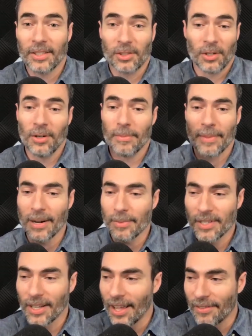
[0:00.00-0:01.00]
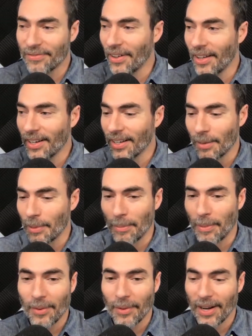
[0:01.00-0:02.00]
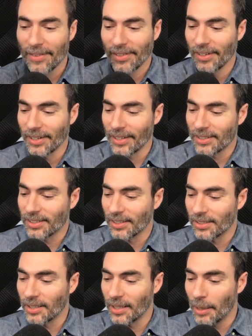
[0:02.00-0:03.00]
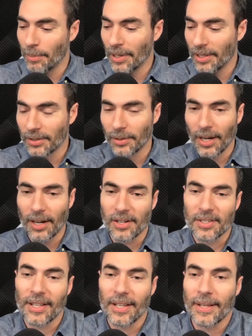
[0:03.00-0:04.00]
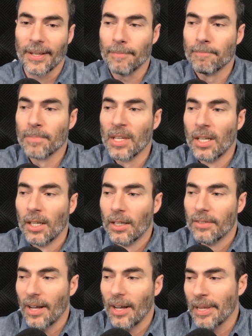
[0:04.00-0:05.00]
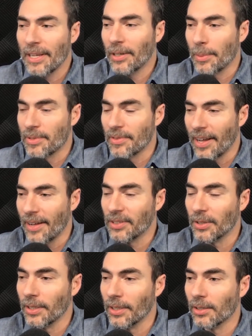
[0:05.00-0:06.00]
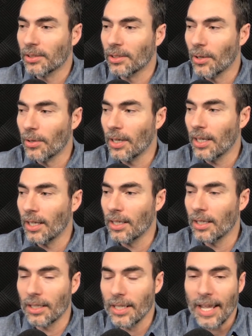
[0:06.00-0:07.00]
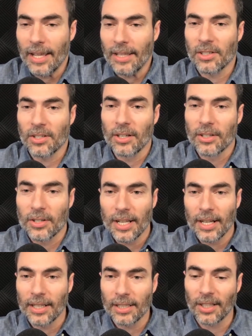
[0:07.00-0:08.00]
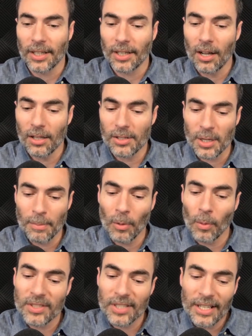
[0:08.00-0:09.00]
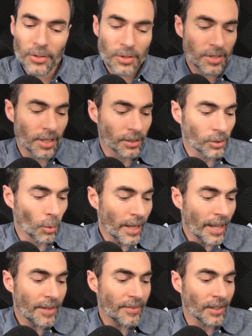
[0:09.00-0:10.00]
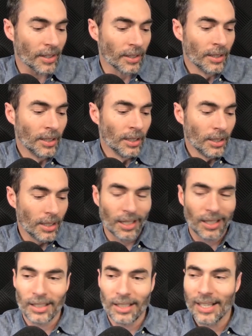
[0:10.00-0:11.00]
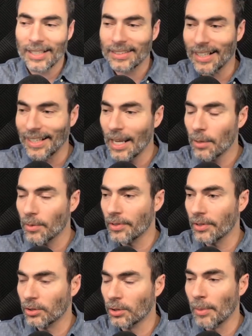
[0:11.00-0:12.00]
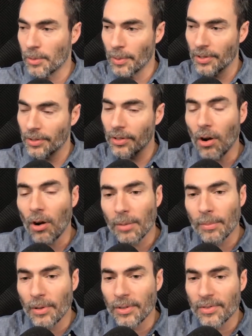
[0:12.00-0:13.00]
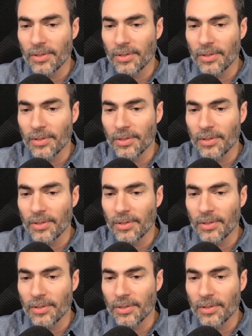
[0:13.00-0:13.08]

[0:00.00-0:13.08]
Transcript: screw it, man. I'm just gonna have fun and I'm gonna buy whatever, and it's therapy, and who cares? File bankruptcy if I have to, So just understanding that psychology. But what's interesting, so we have a client, and I can't reveal too much, but they're in the automotive